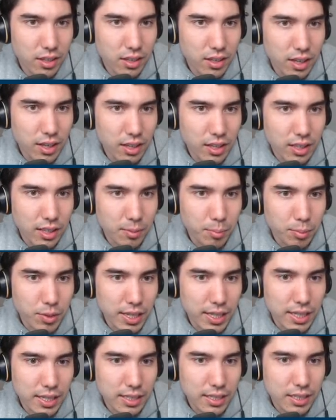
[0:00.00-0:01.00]
I think
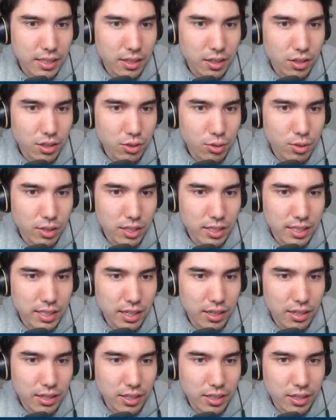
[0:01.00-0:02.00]
black threw in the
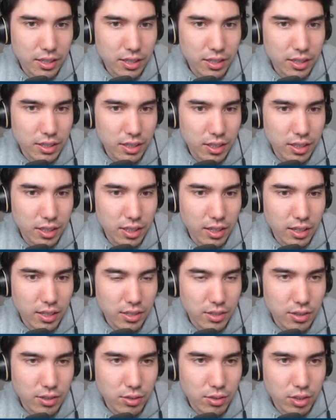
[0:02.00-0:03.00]
towel here.
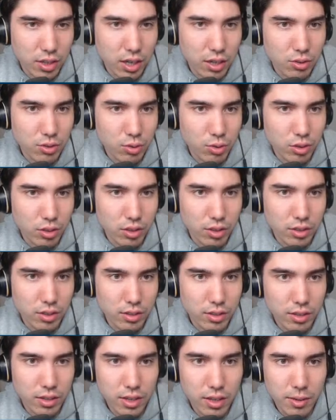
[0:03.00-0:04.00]
So Don Rule,
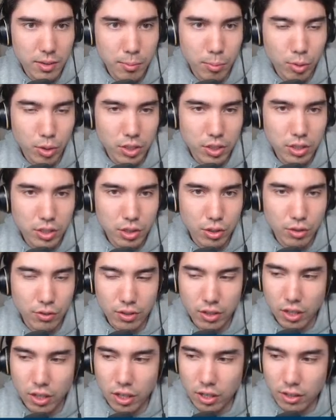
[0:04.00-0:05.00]
board 2
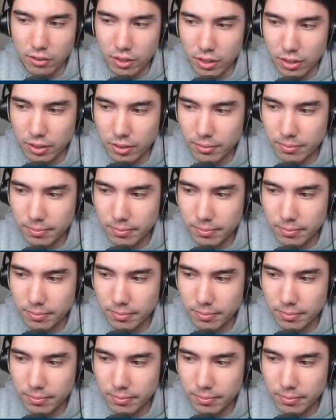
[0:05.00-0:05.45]
for Harvard.